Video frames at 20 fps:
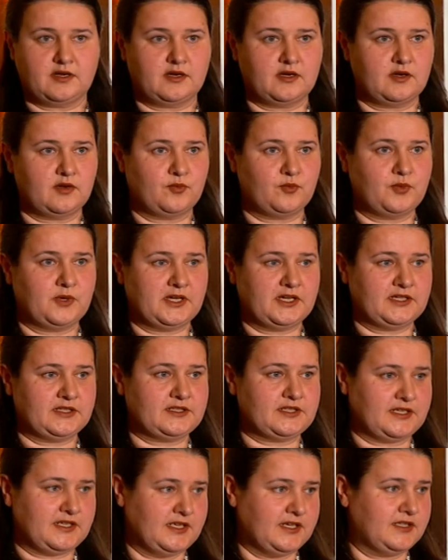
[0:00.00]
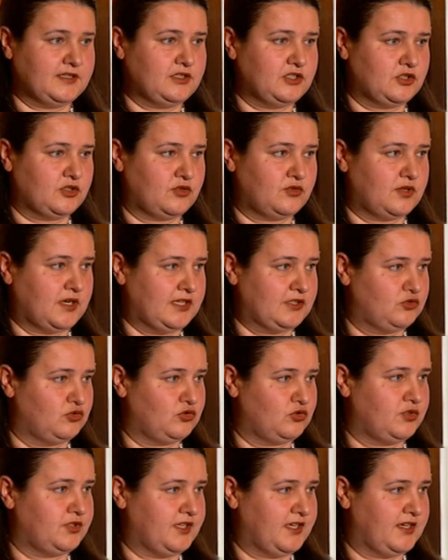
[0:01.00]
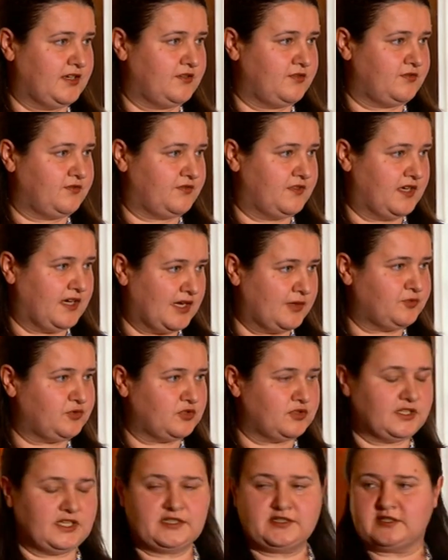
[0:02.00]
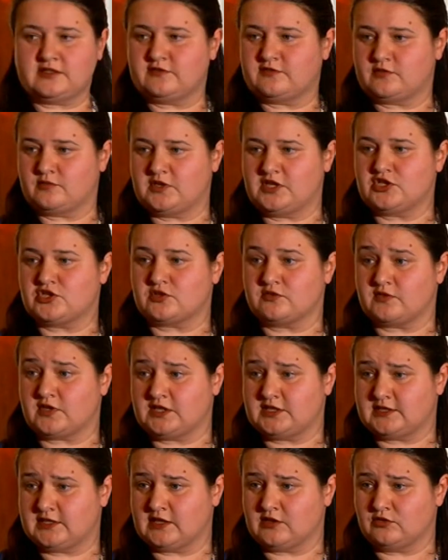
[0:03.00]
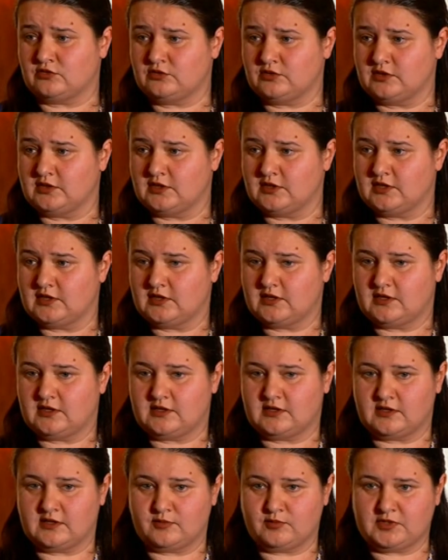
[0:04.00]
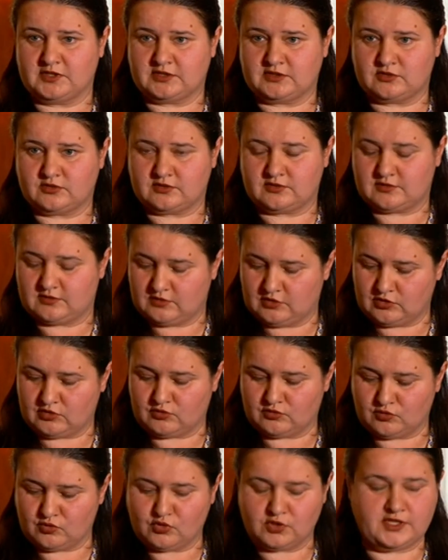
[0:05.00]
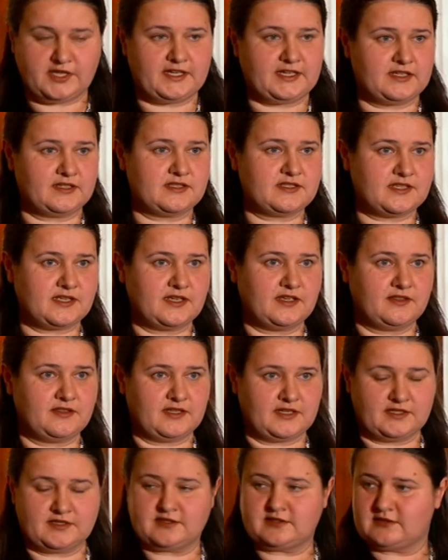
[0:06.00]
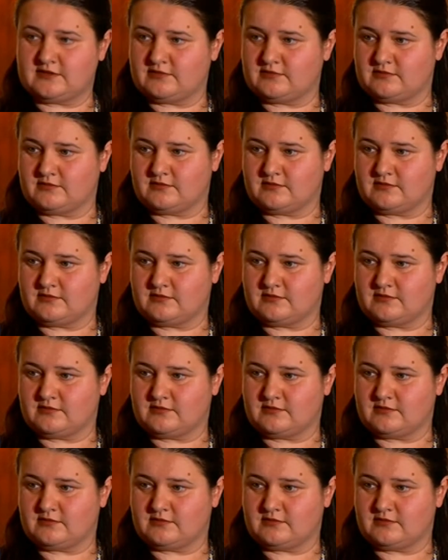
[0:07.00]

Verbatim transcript: Uh, but again, you know, I do not have the up-to-date information right now. Uh, but you know, all I can say that